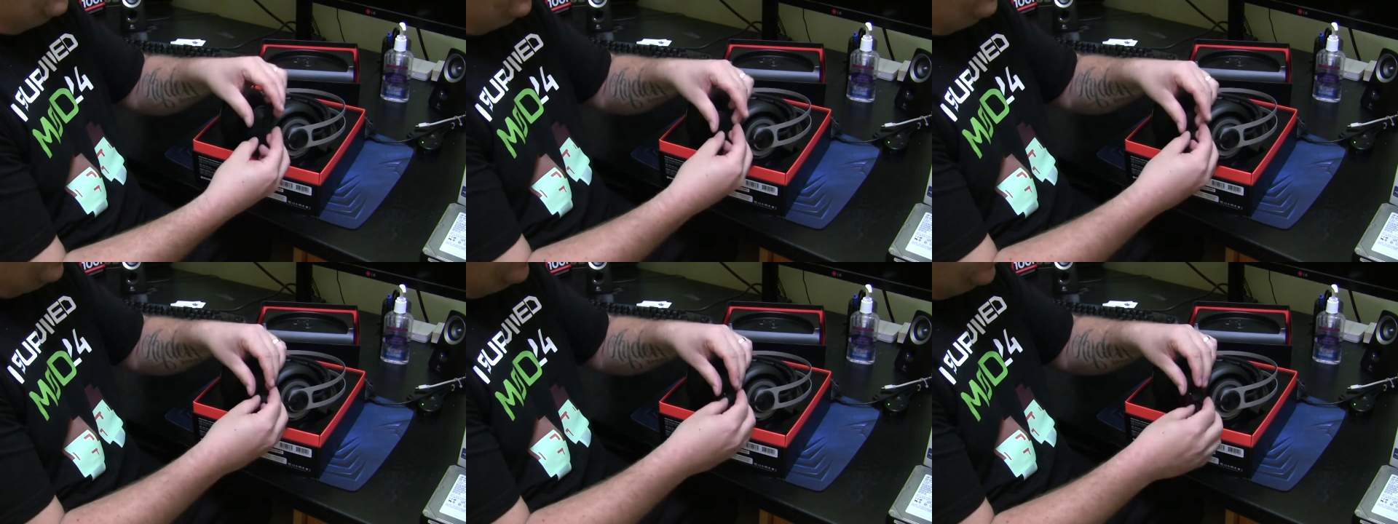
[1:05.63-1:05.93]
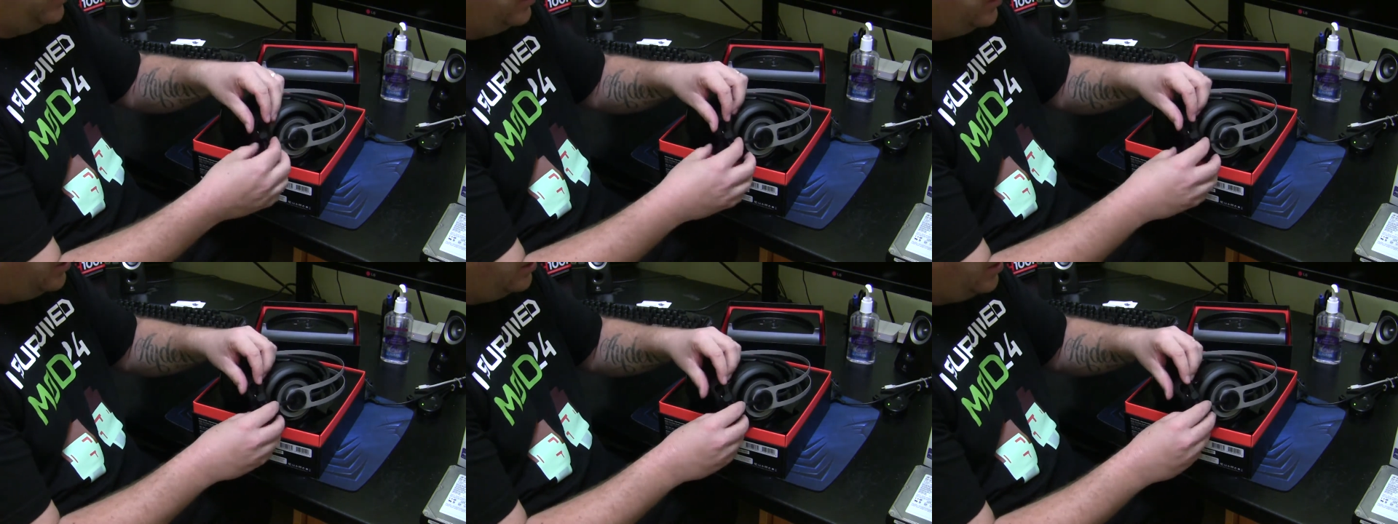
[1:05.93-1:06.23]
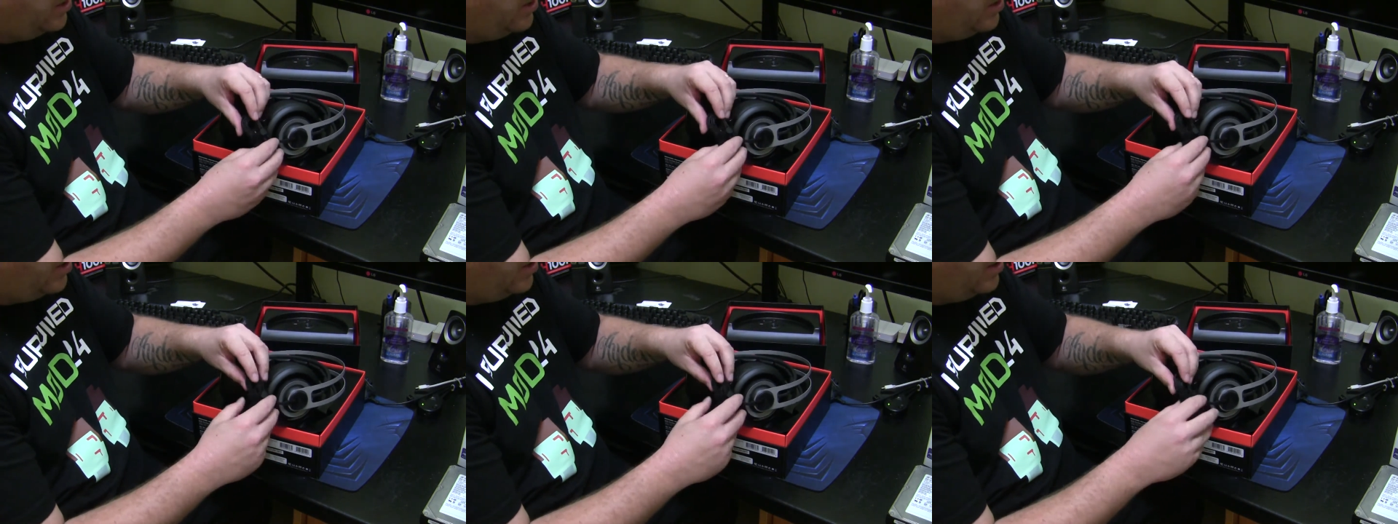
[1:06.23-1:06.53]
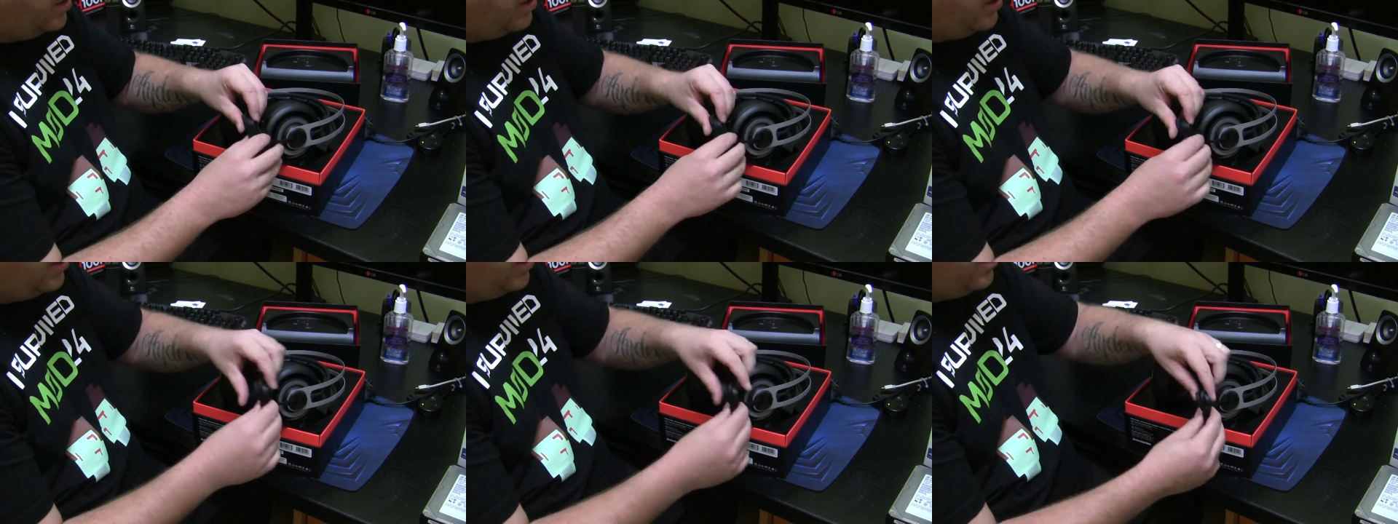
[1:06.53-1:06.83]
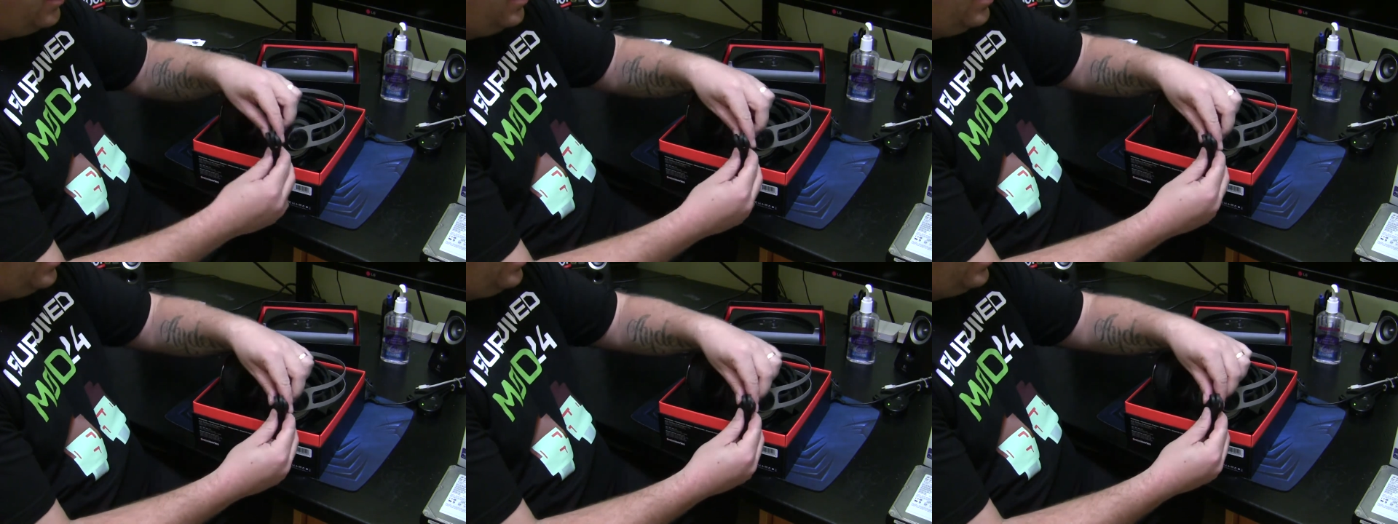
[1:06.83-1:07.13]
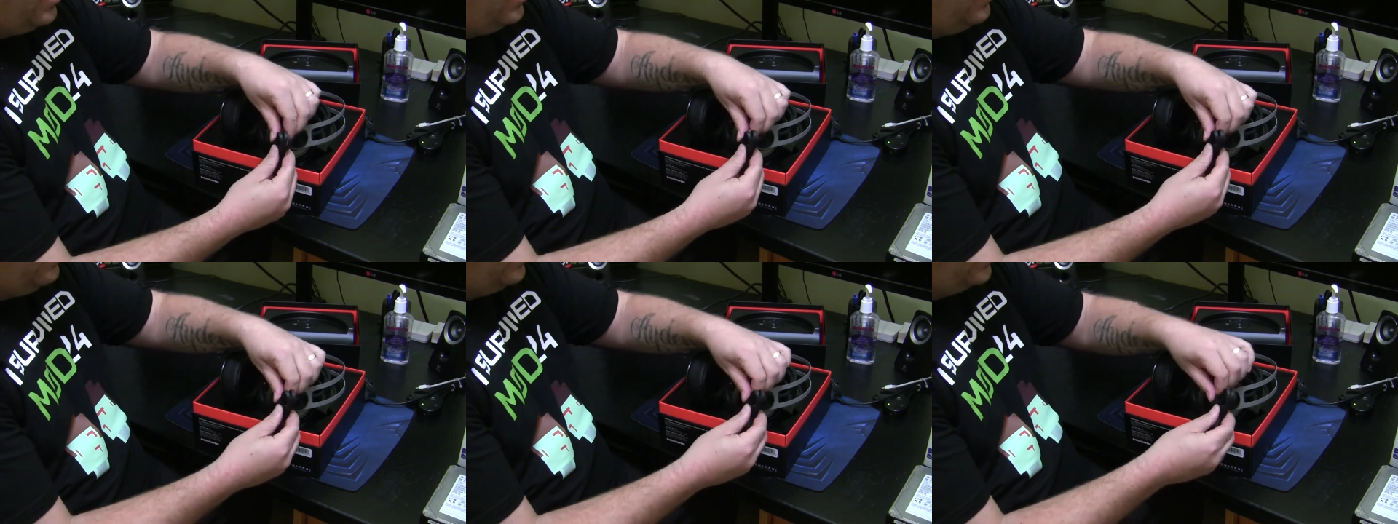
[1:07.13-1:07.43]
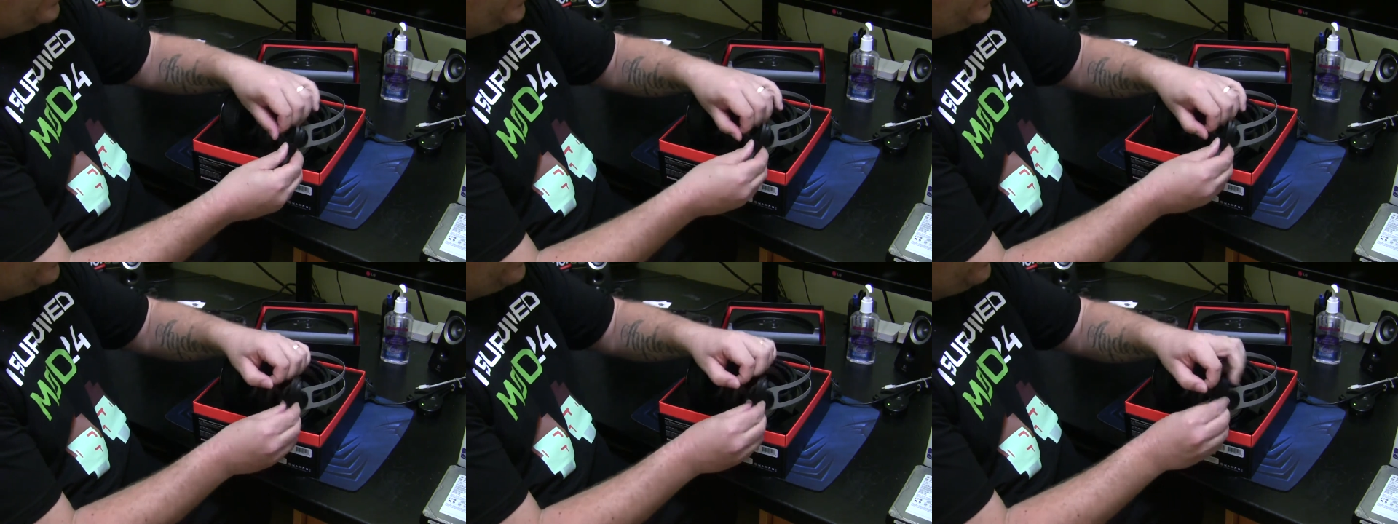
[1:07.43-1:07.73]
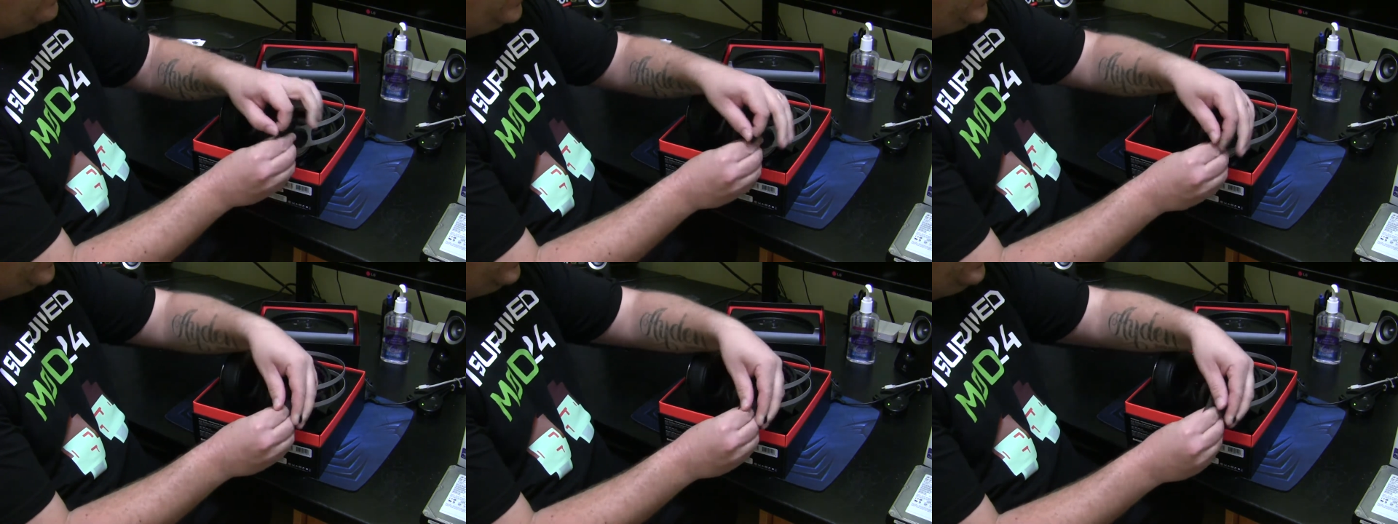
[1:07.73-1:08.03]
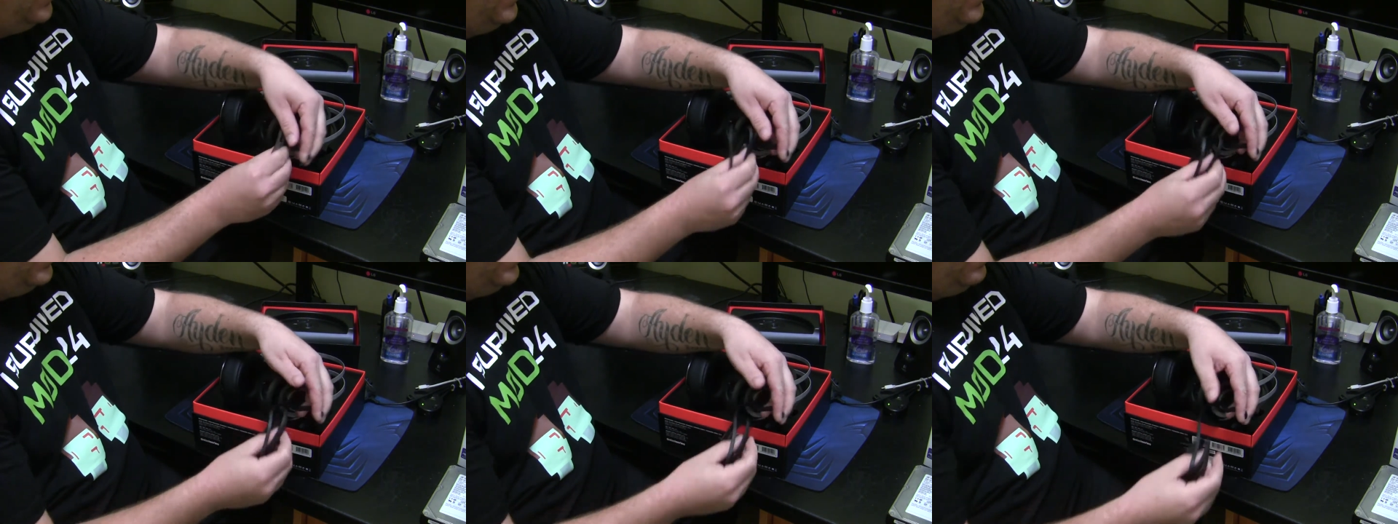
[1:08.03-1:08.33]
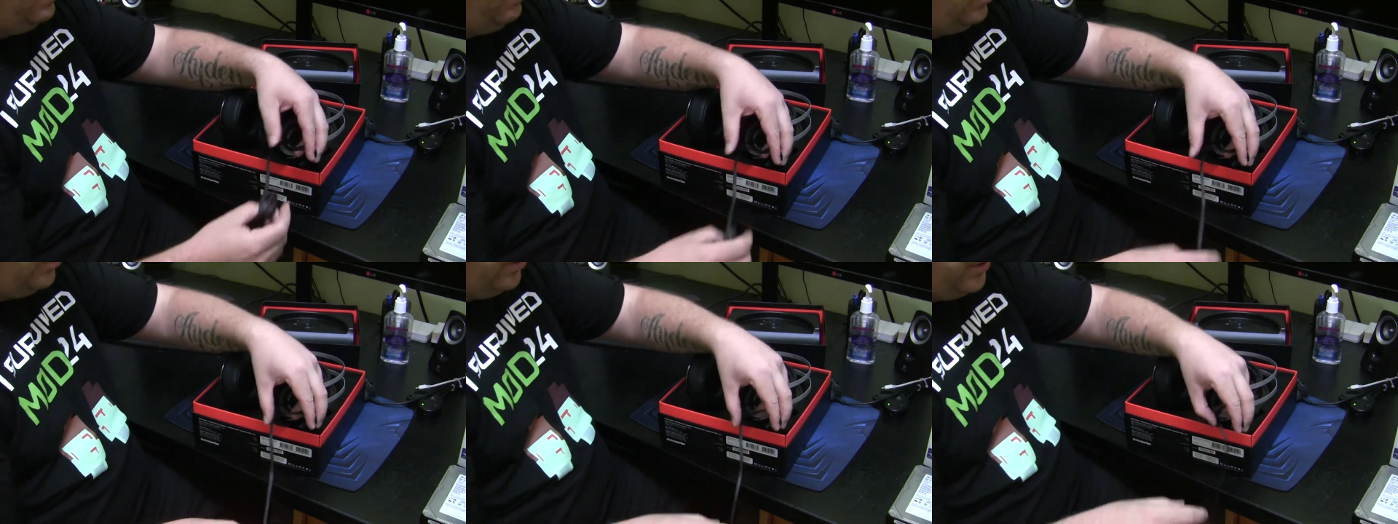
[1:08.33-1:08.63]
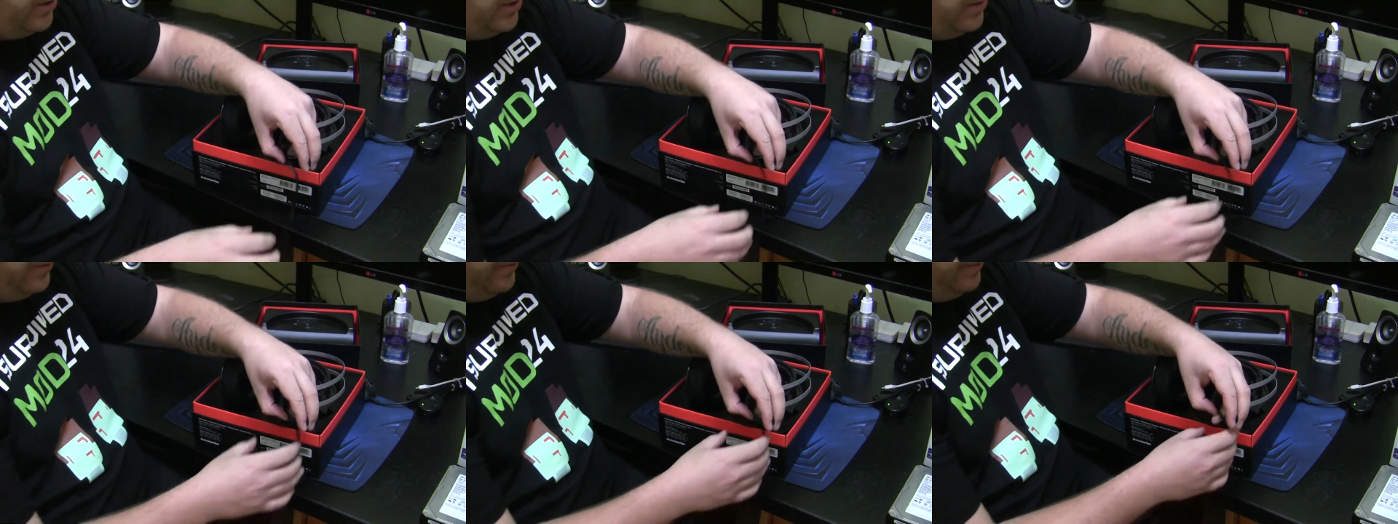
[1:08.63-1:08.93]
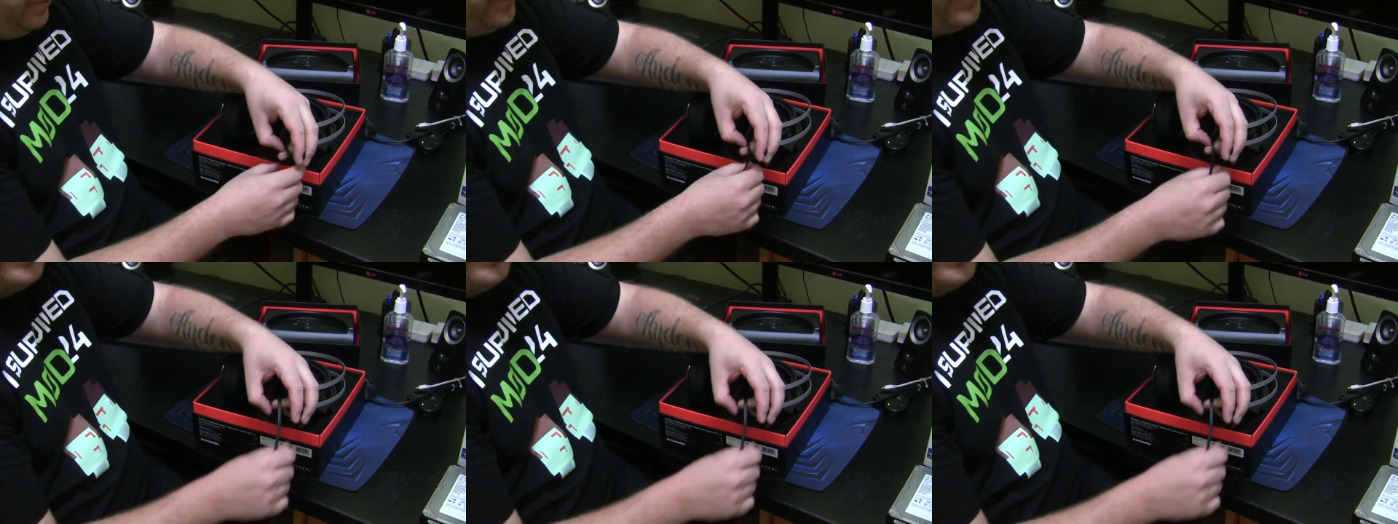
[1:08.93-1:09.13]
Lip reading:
(no speaker visible)